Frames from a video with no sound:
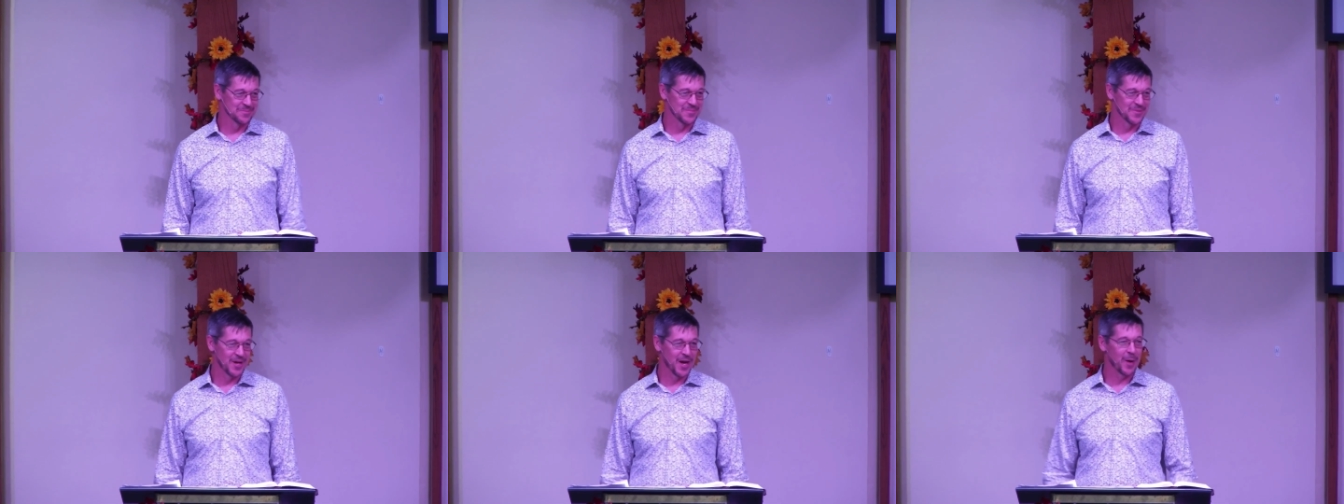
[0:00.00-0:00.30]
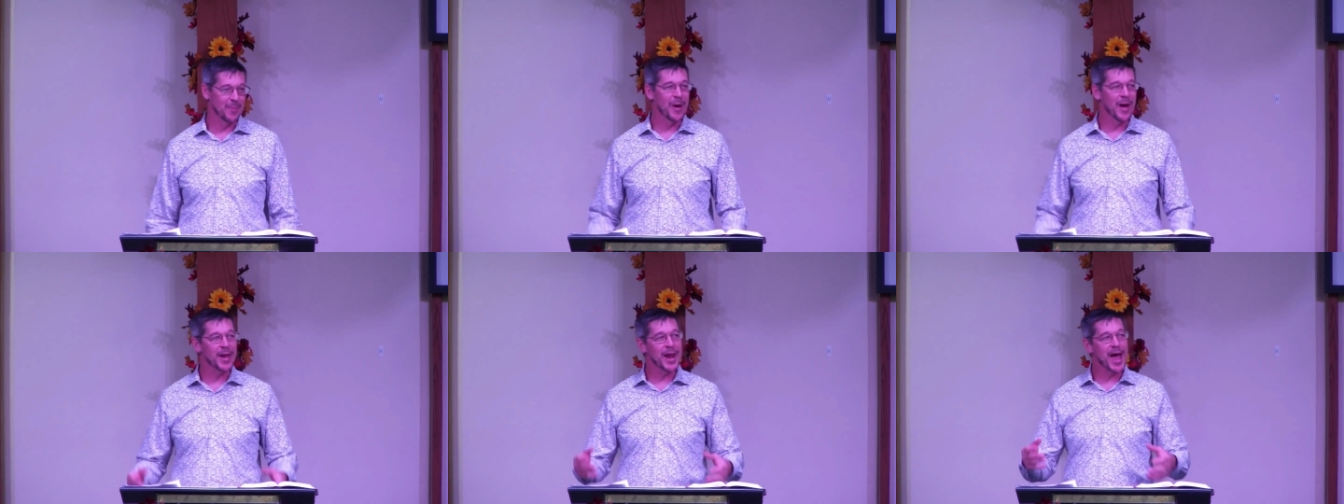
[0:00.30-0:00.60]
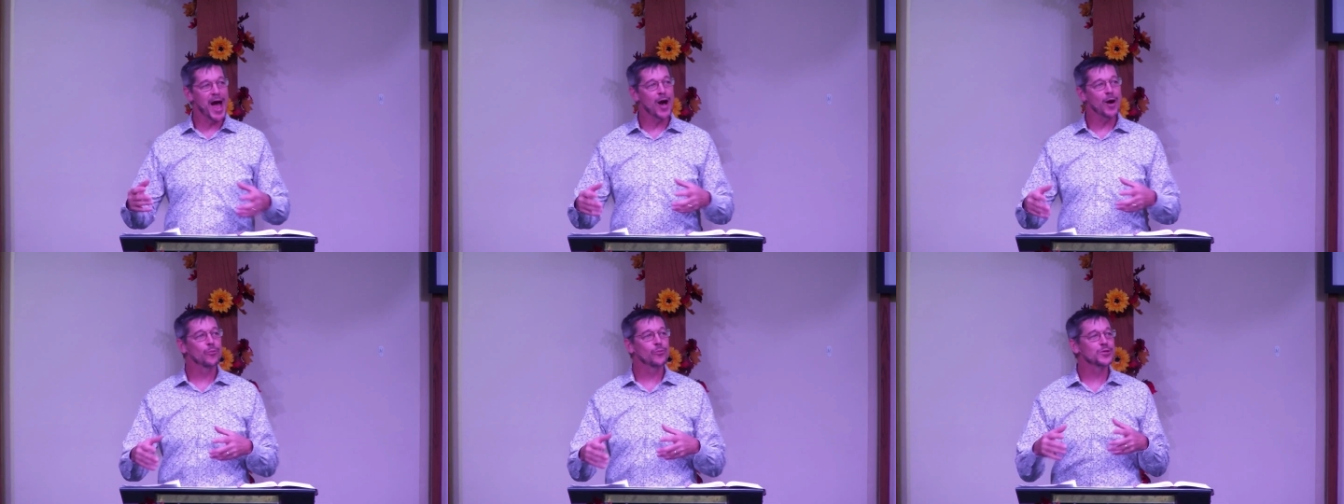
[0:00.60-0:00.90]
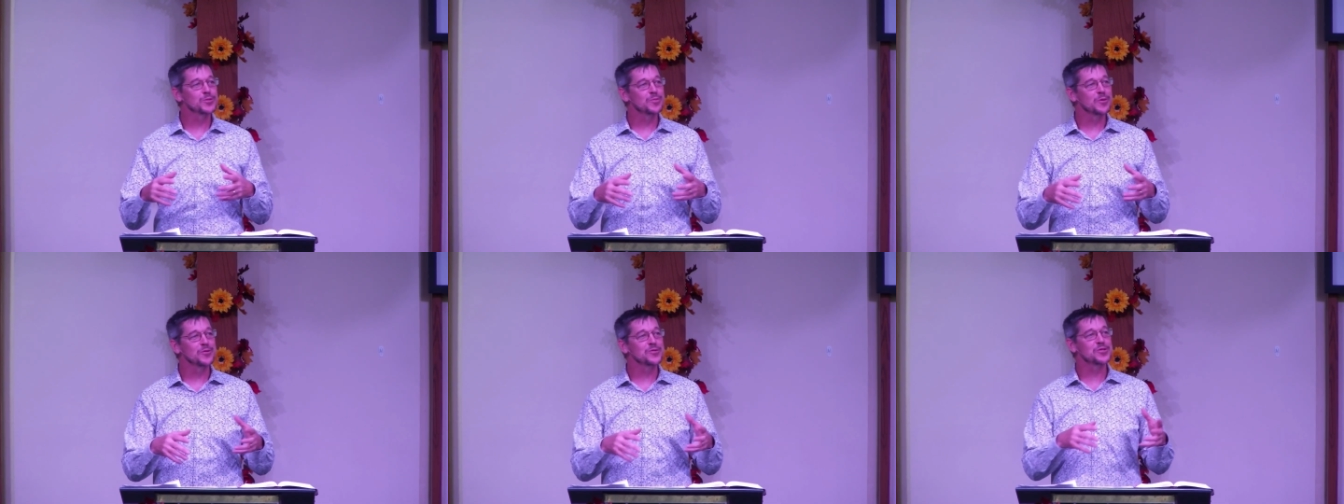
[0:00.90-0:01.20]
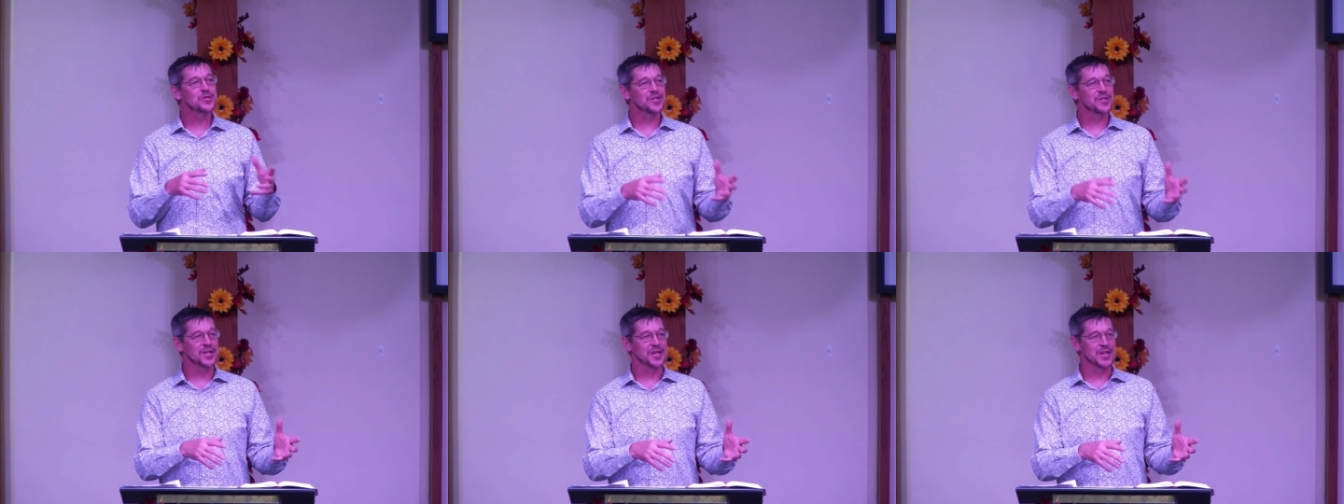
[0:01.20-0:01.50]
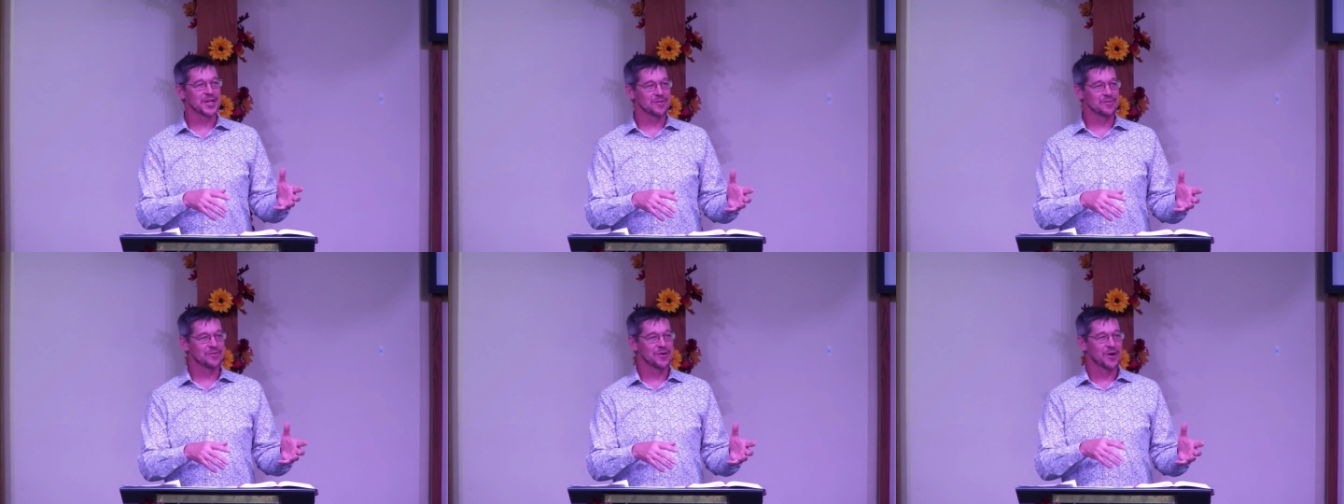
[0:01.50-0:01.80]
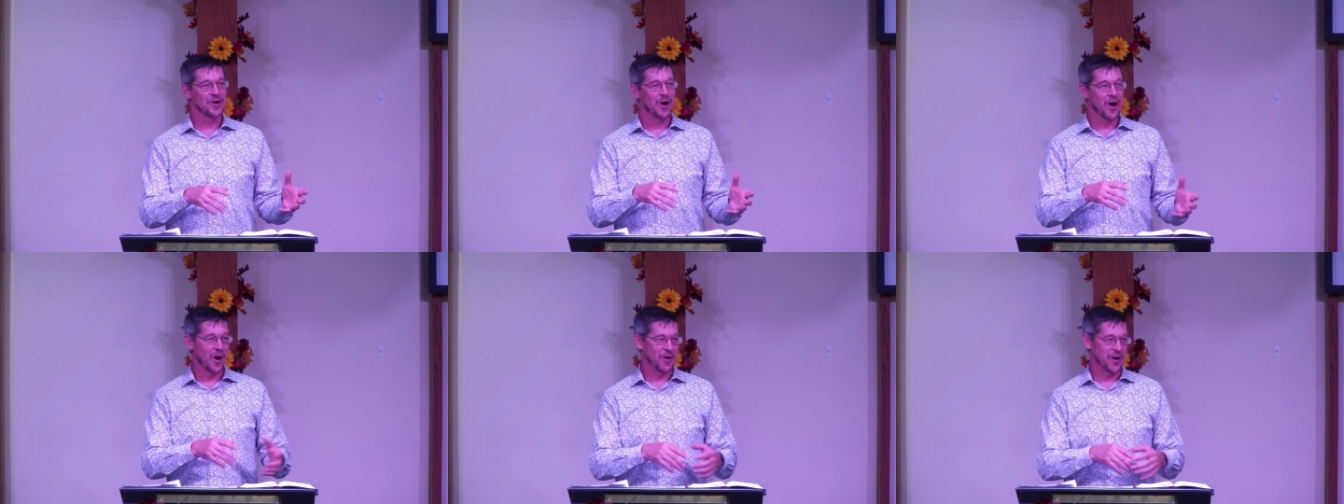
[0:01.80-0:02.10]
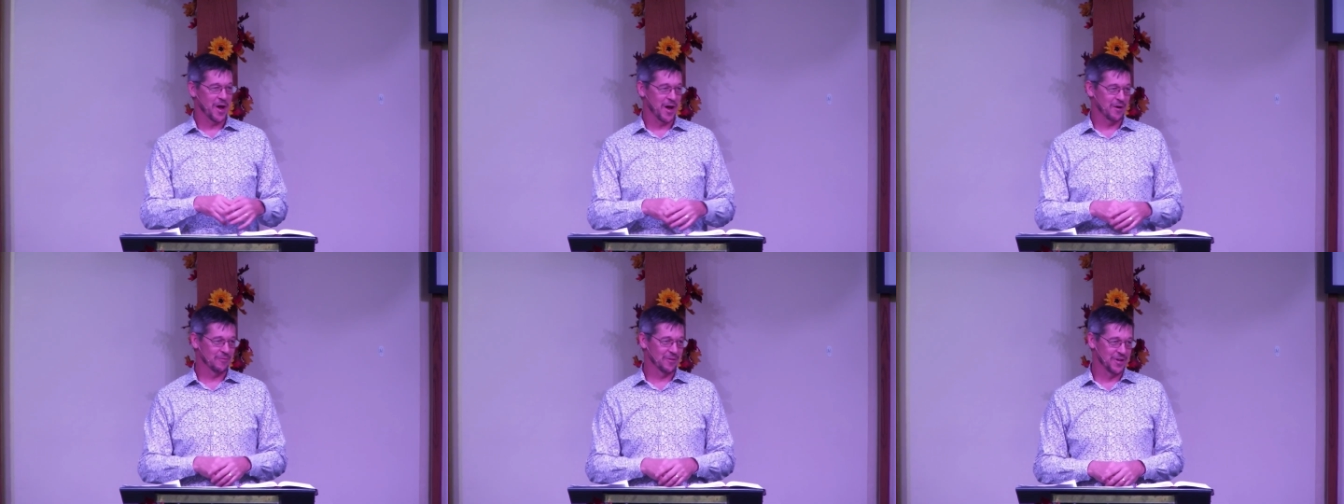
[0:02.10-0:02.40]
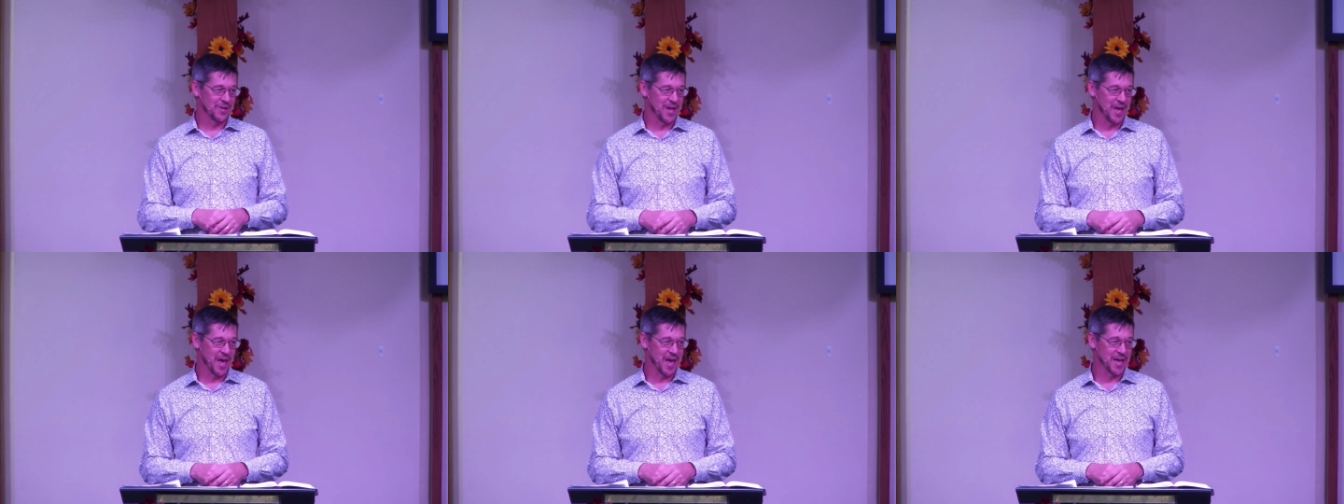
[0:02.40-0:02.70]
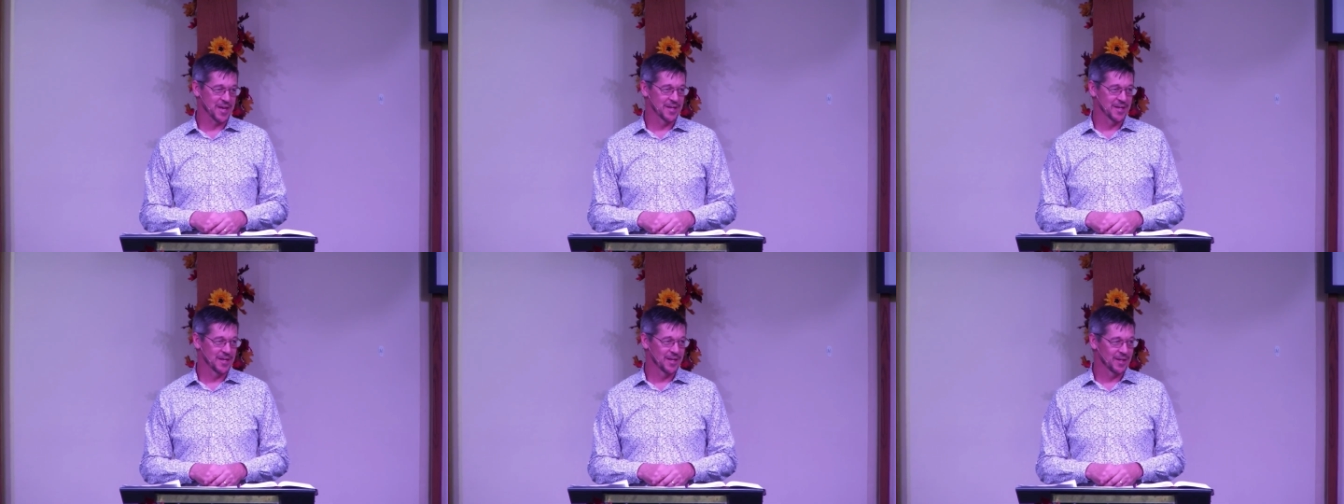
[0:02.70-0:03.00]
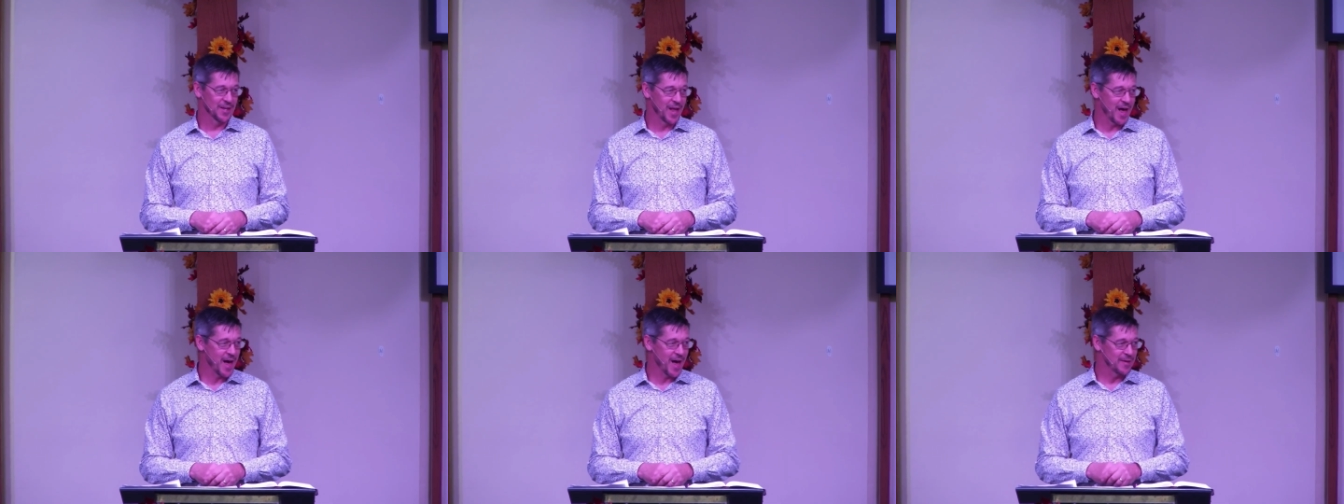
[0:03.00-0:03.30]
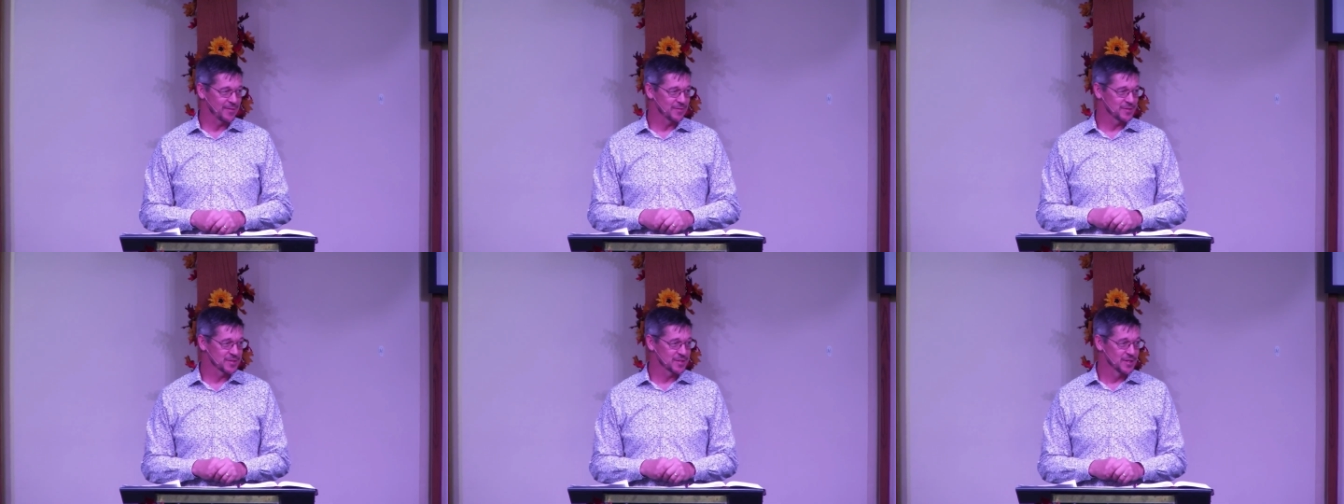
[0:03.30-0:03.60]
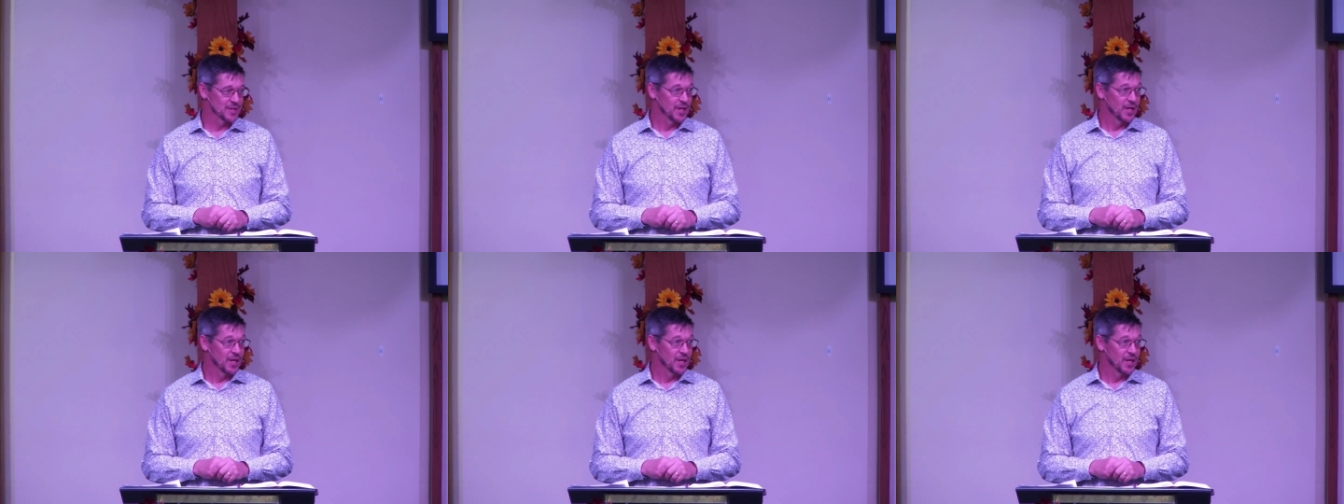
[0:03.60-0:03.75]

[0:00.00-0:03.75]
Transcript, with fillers: about how we're supposed to live our everyday lives.